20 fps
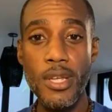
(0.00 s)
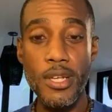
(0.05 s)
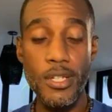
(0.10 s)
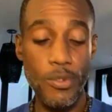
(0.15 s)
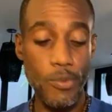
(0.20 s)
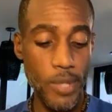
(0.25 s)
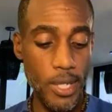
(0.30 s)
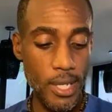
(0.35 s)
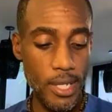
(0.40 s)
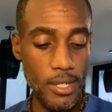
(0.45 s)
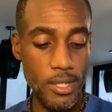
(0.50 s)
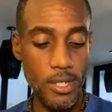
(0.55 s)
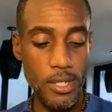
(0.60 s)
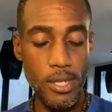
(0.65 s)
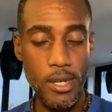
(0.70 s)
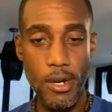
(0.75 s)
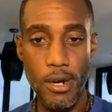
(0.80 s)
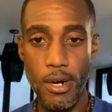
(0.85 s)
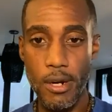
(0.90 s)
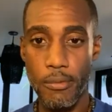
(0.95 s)
as we get to
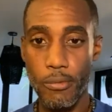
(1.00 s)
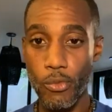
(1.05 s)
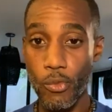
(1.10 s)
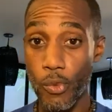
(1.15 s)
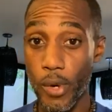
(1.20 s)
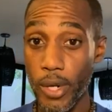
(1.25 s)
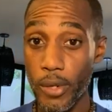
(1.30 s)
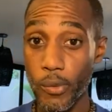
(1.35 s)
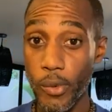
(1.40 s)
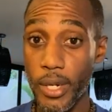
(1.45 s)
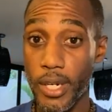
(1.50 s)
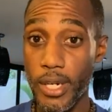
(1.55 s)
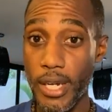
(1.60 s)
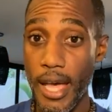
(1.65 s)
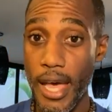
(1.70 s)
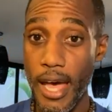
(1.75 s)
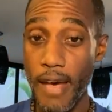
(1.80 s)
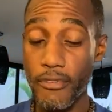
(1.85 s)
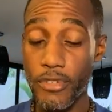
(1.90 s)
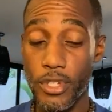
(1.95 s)
year 1,
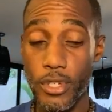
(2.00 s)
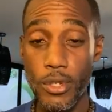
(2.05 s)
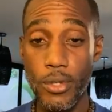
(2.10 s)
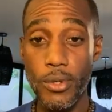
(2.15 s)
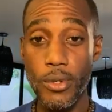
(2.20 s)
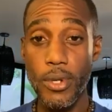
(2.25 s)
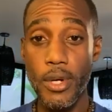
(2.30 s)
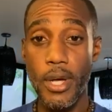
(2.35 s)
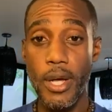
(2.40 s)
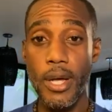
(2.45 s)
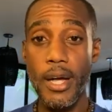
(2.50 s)
1.5, 2,